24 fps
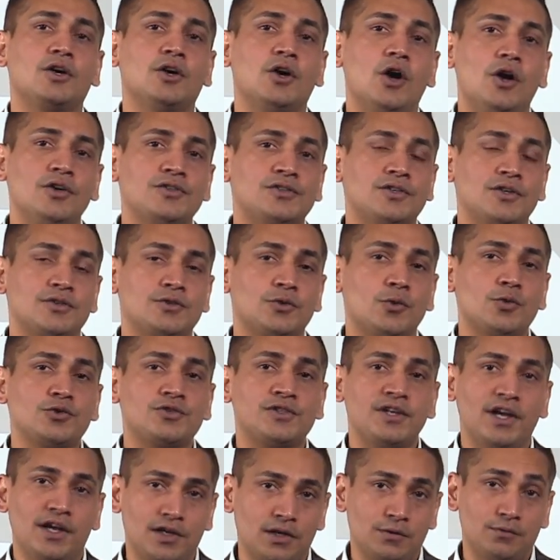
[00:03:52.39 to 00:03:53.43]
cost
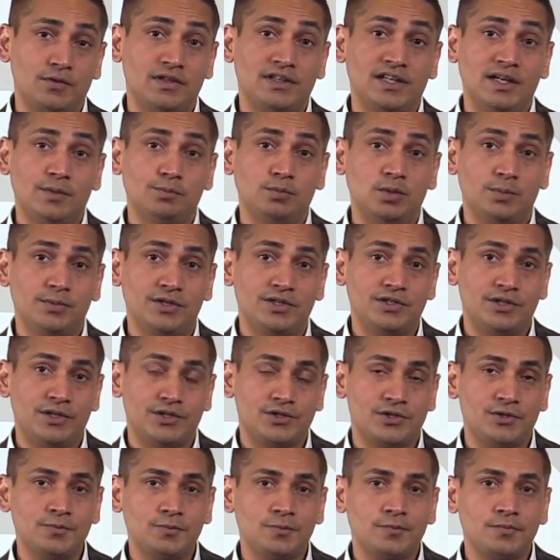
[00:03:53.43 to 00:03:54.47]
associated with the
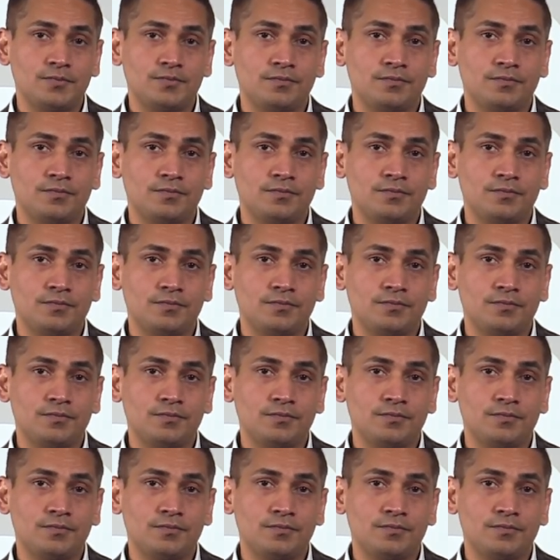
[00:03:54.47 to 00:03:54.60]
implementation,